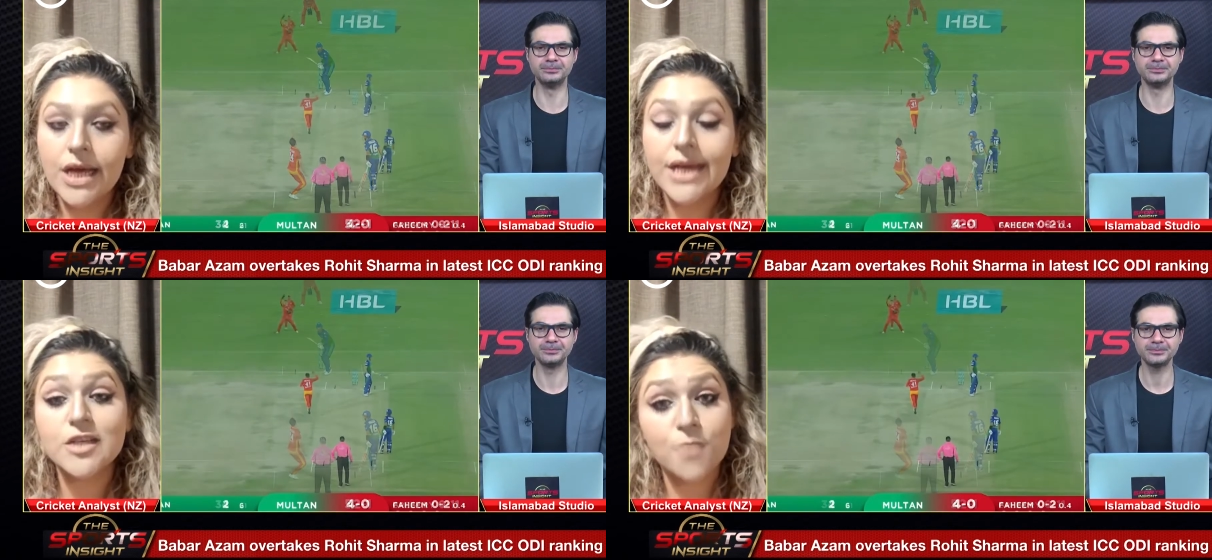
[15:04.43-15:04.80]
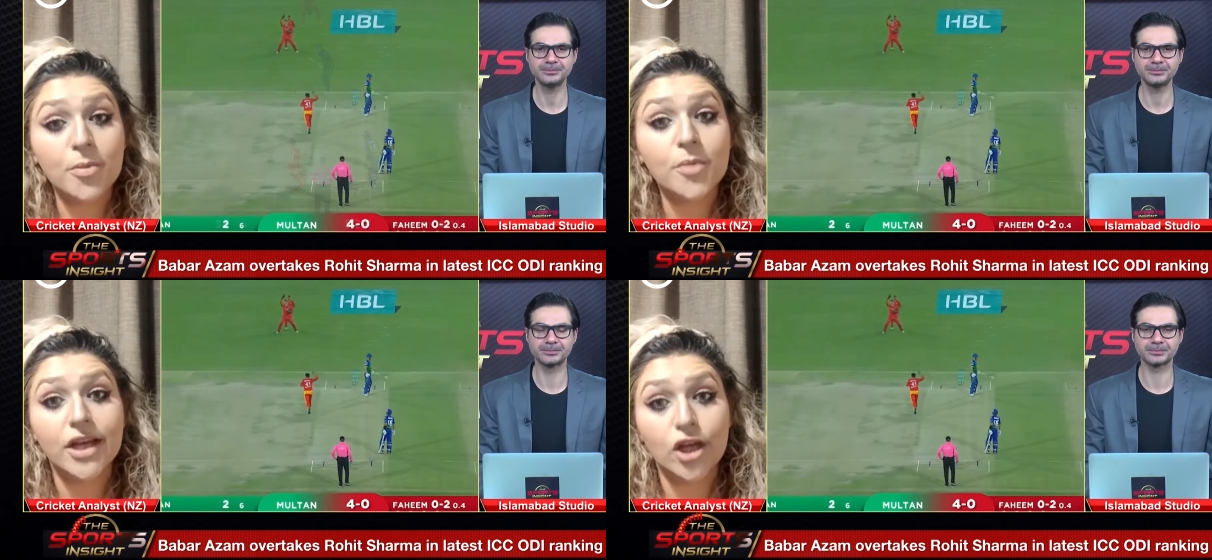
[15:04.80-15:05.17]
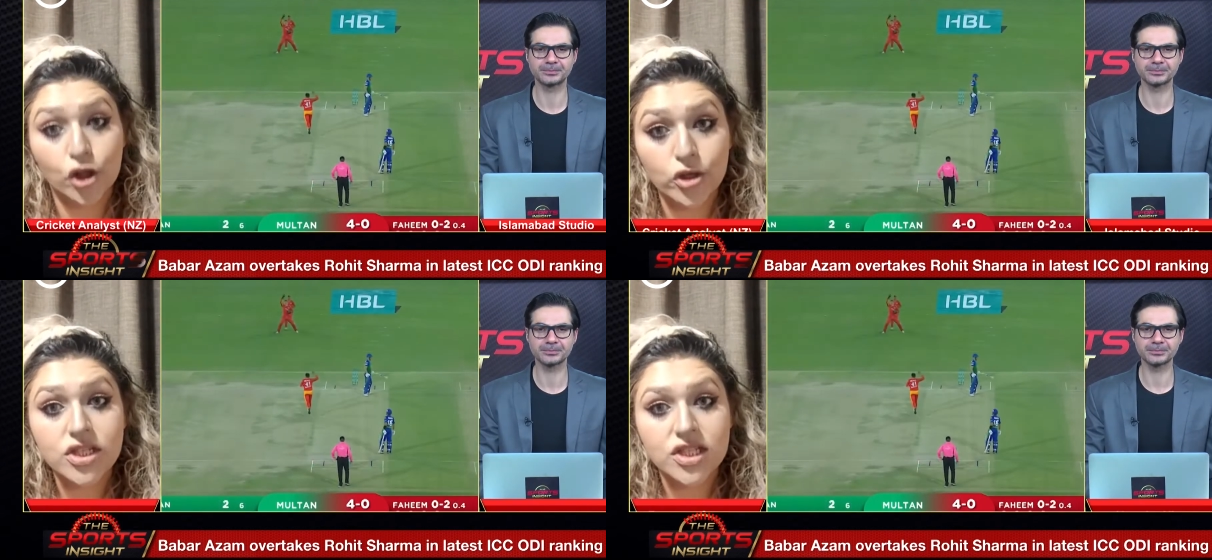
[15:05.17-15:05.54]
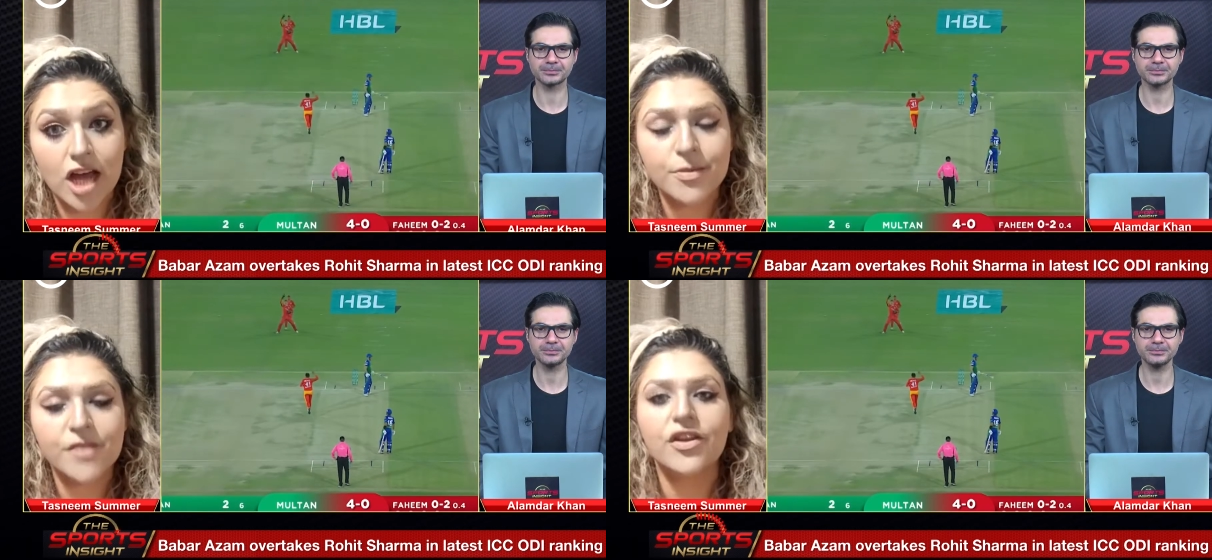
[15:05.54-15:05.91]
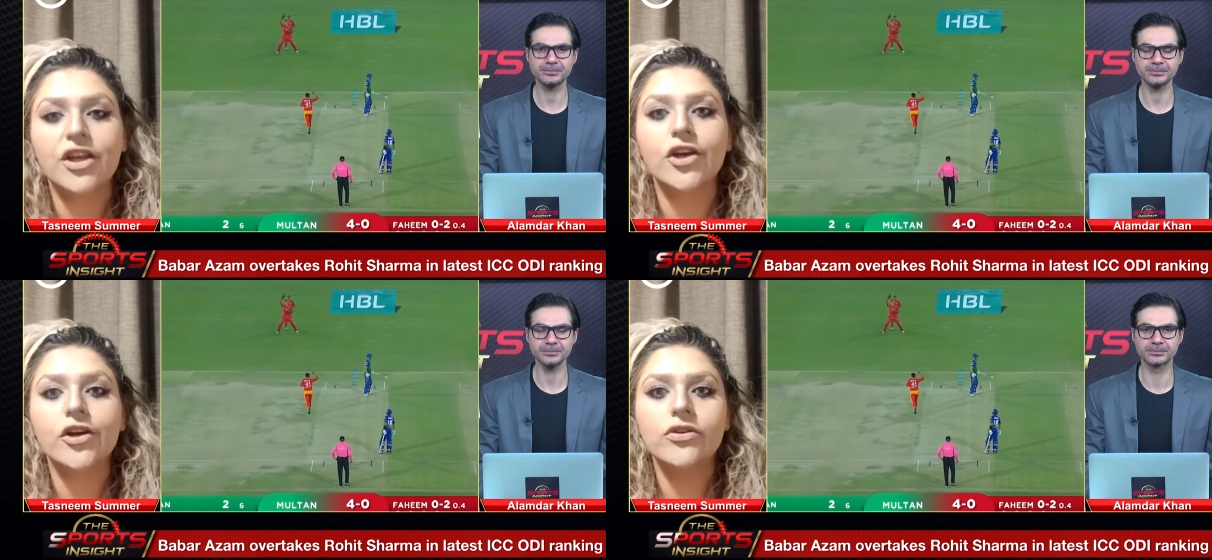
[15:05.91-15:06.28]
Speaker 1: is probably a good time of
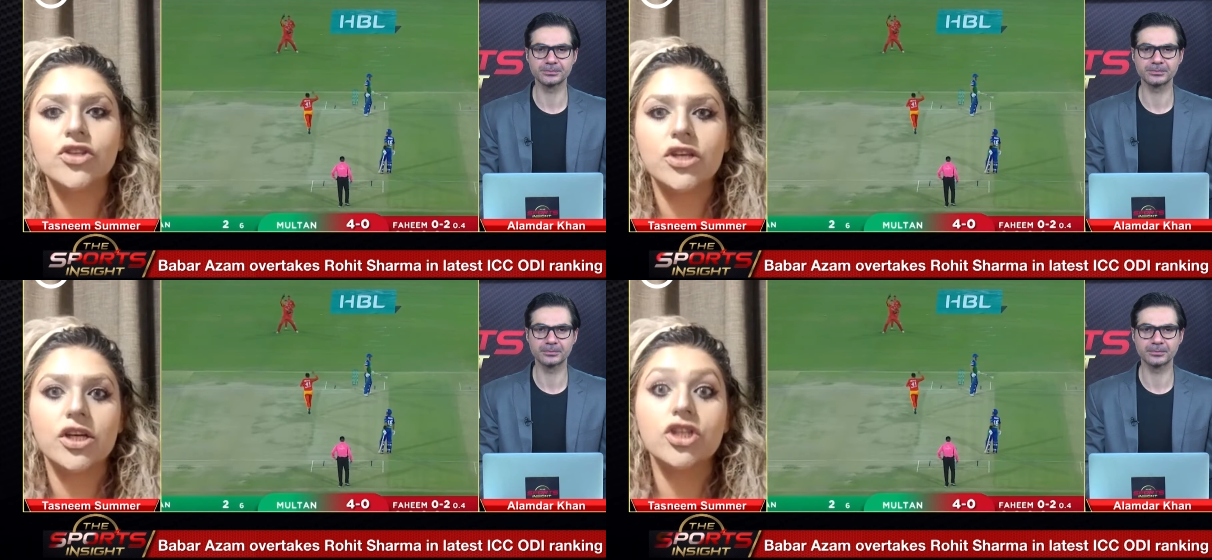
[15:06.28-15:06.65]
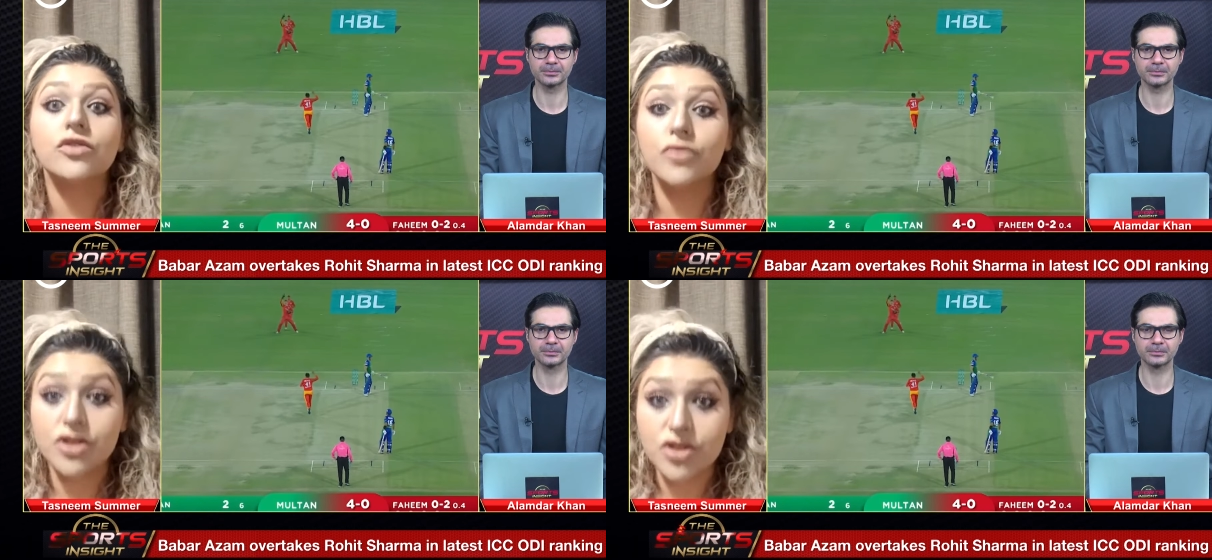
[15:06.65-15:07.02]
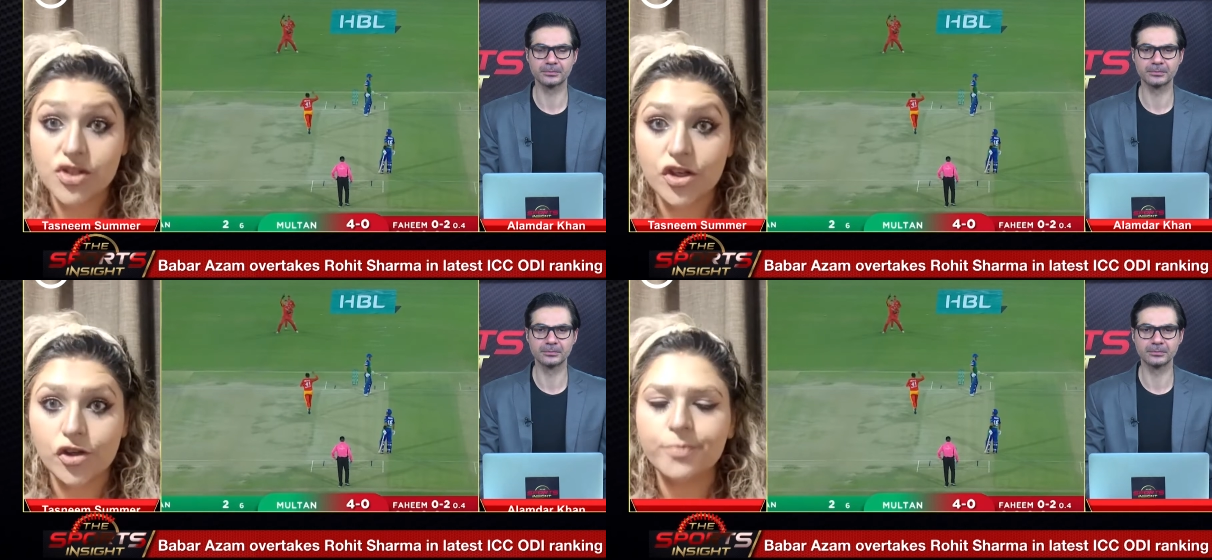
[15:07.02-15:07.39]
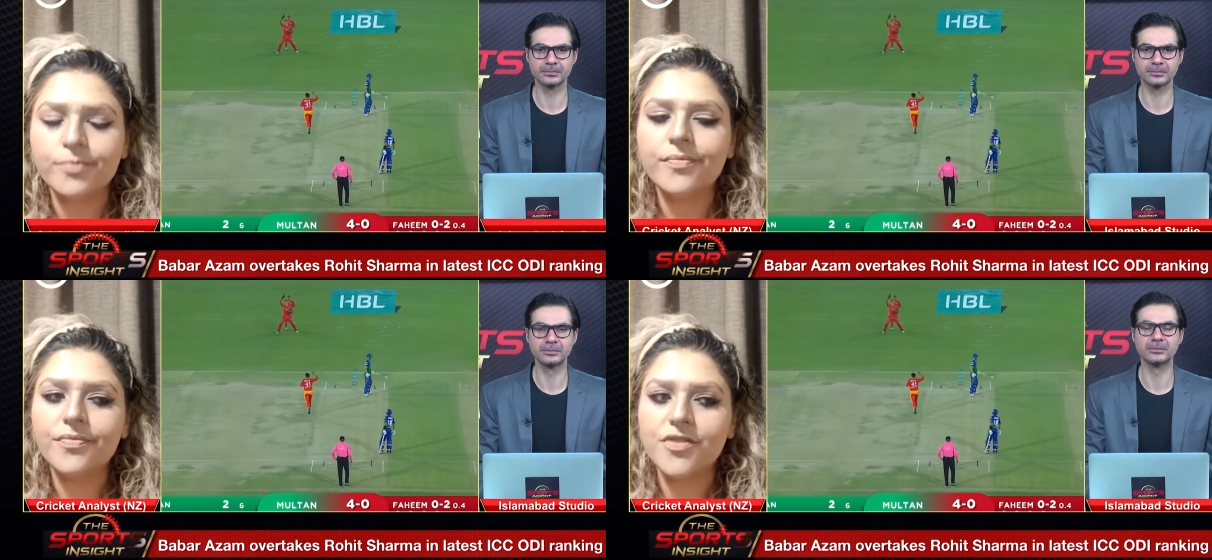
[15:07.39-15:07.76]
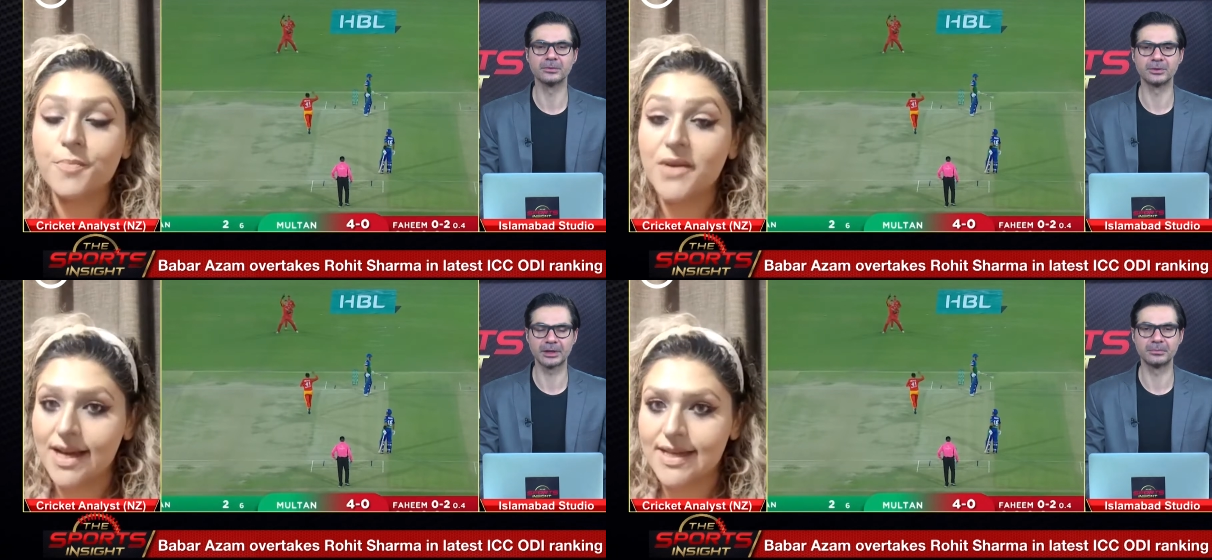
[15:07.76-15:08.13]
year to resume the
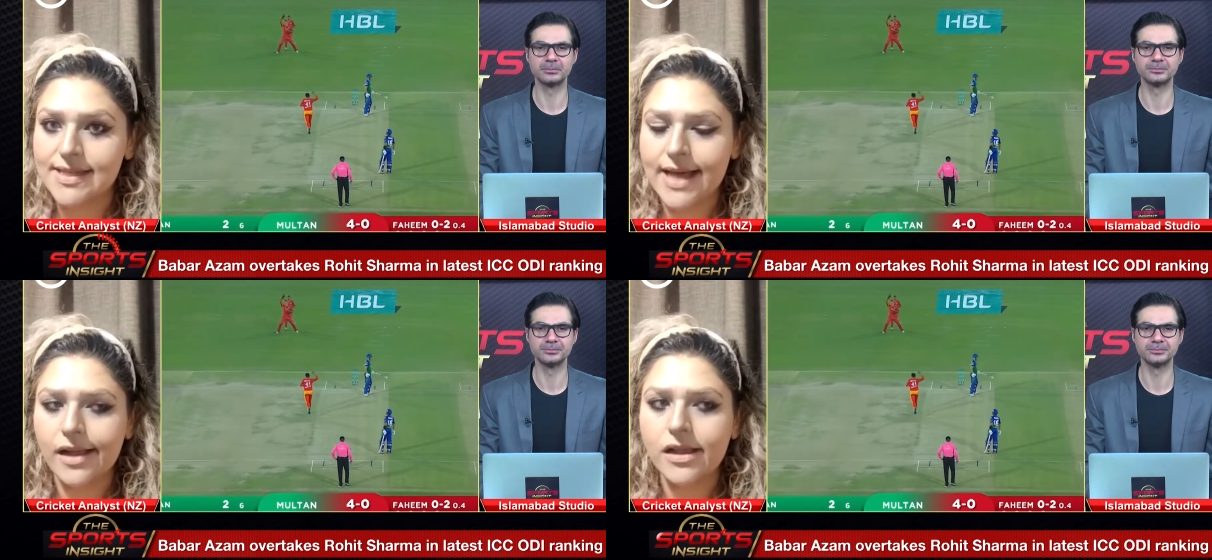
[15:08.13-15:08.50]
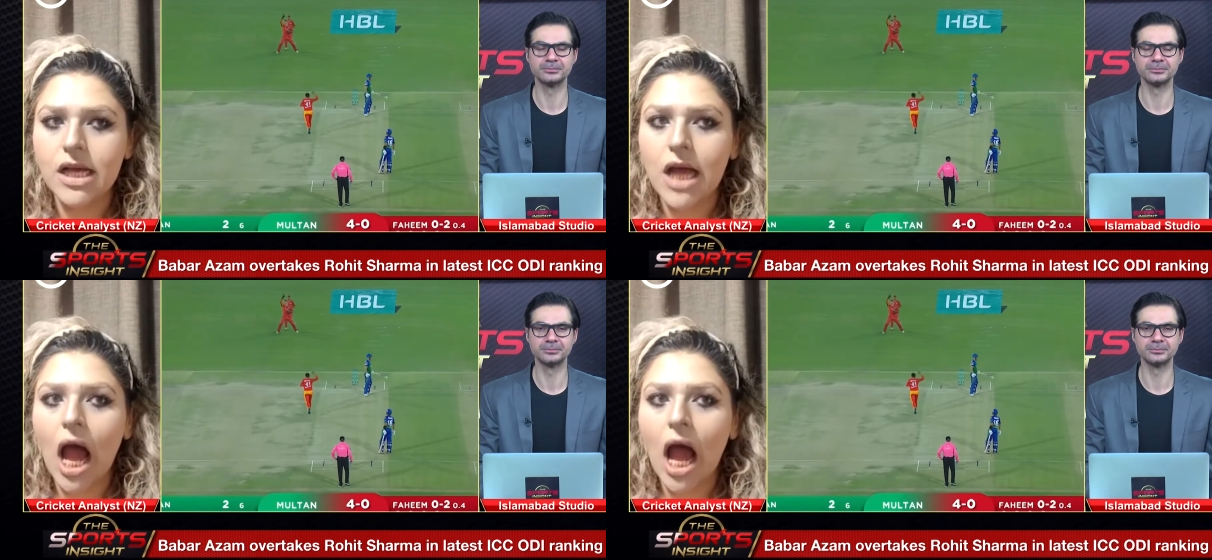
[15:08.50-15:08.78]
PSL.